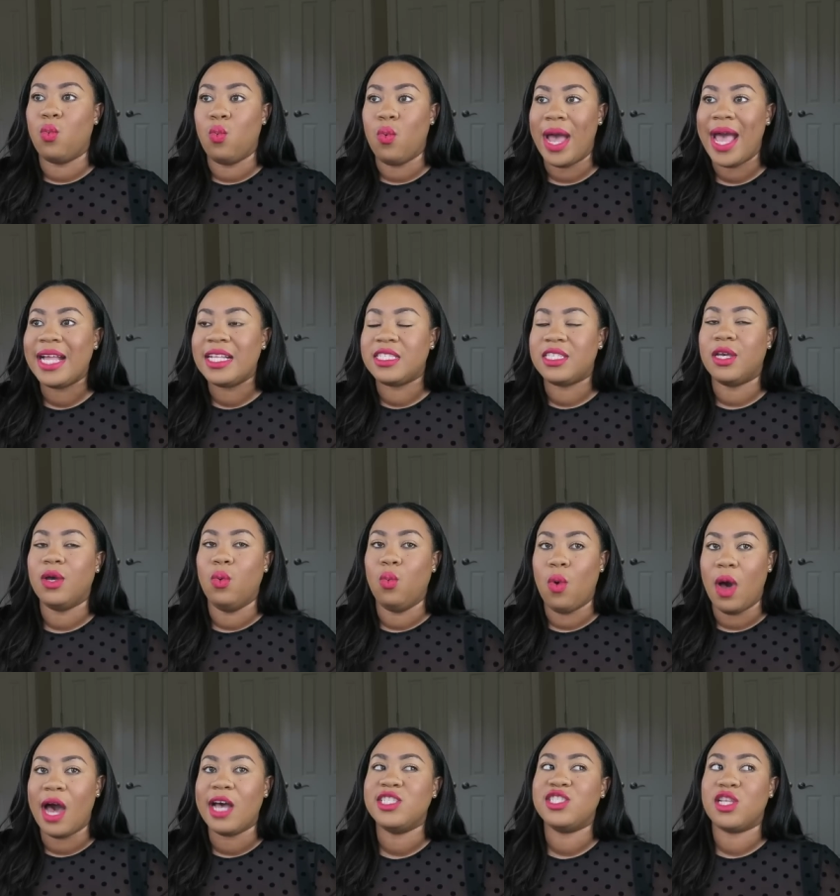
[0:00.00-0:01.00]
wet
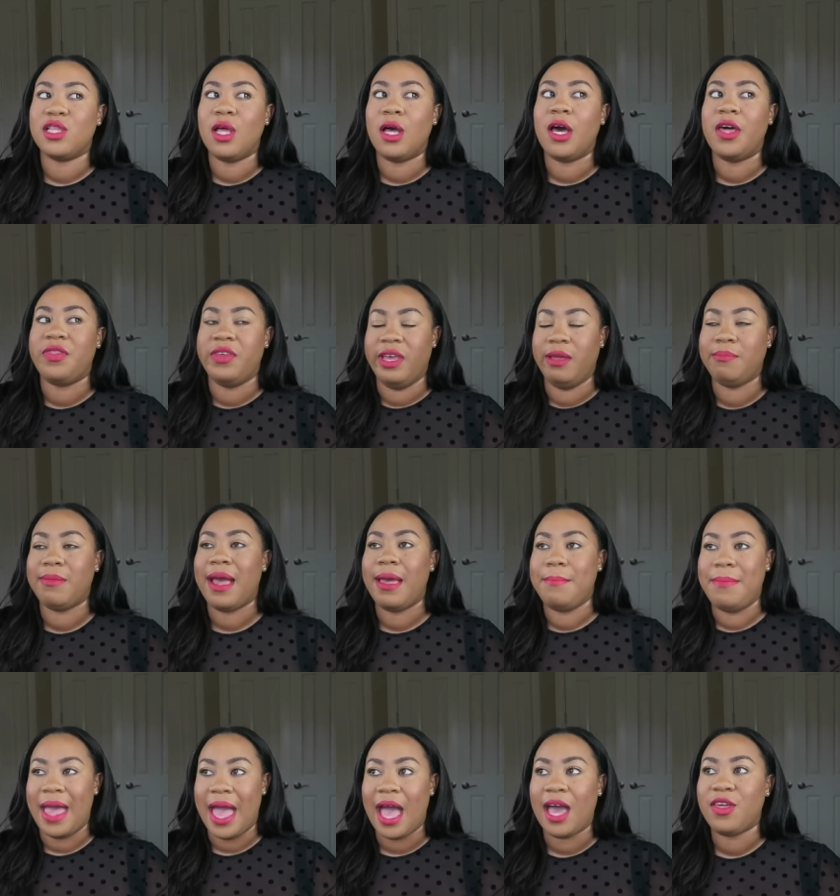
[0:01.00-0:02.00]
washcloth in my
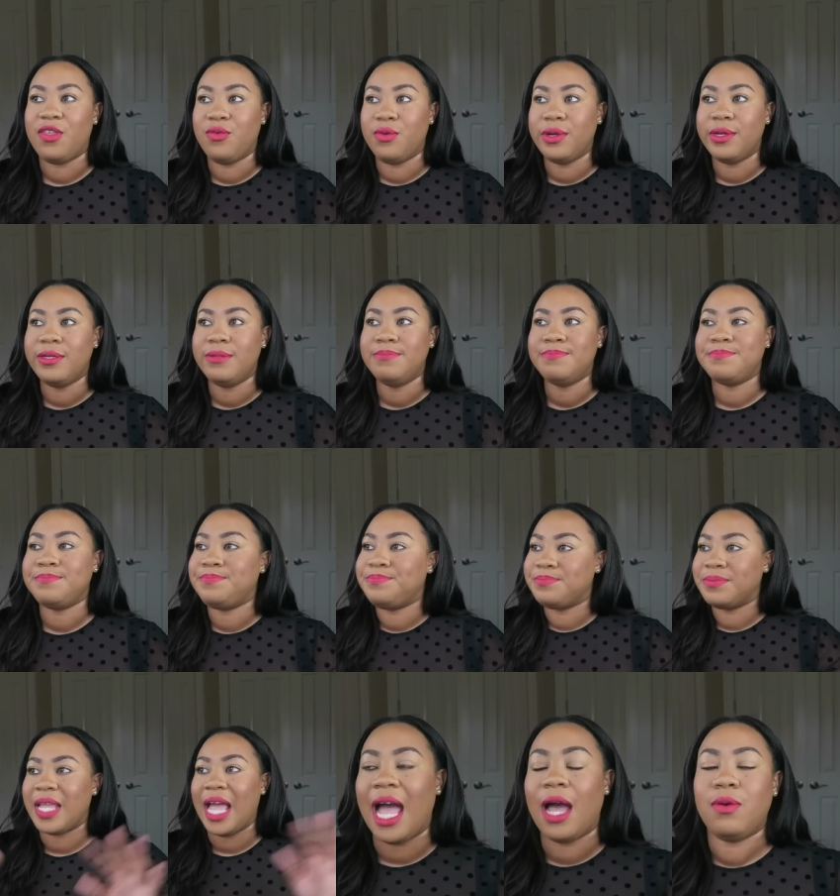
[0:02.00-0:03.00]
bathroom,
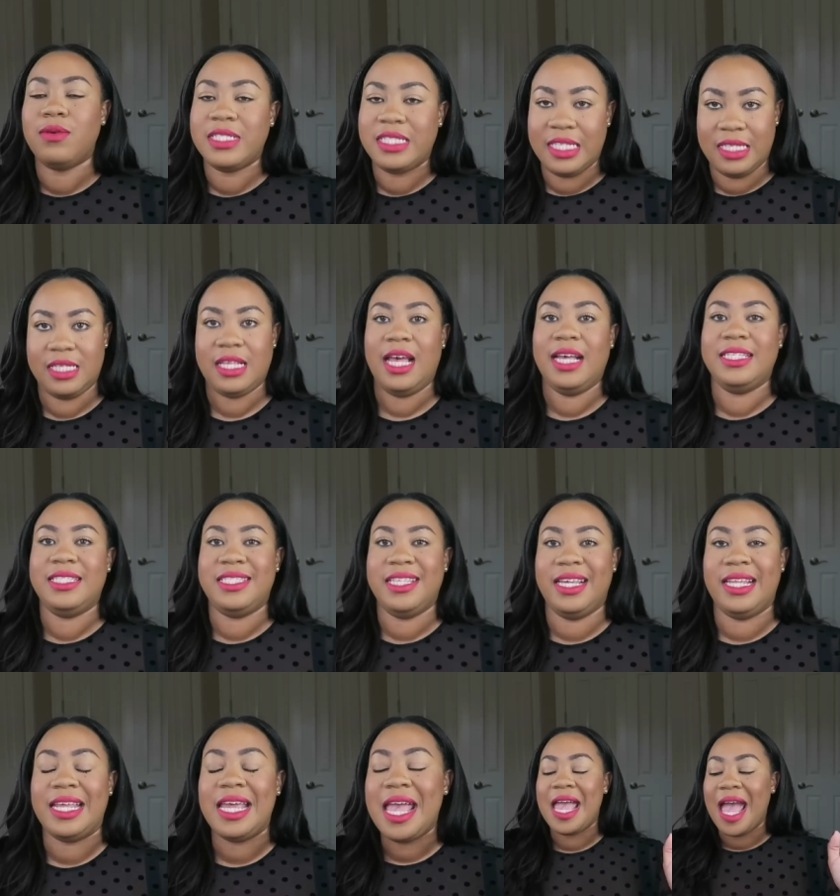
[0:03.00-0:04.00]
I was
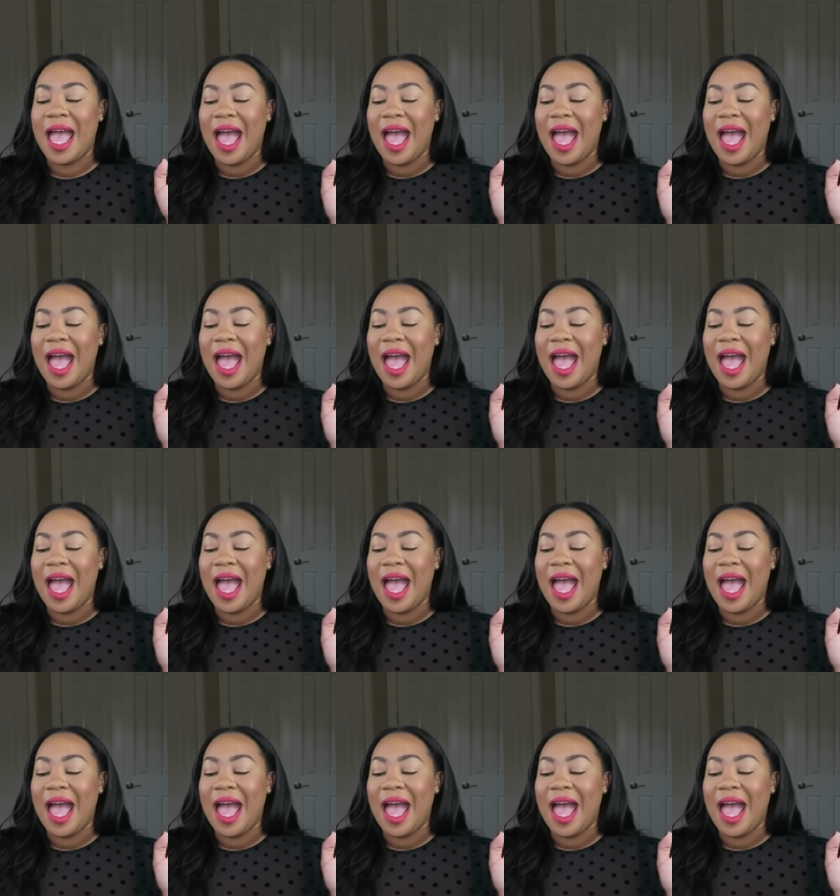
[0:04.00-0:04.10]
disgusted.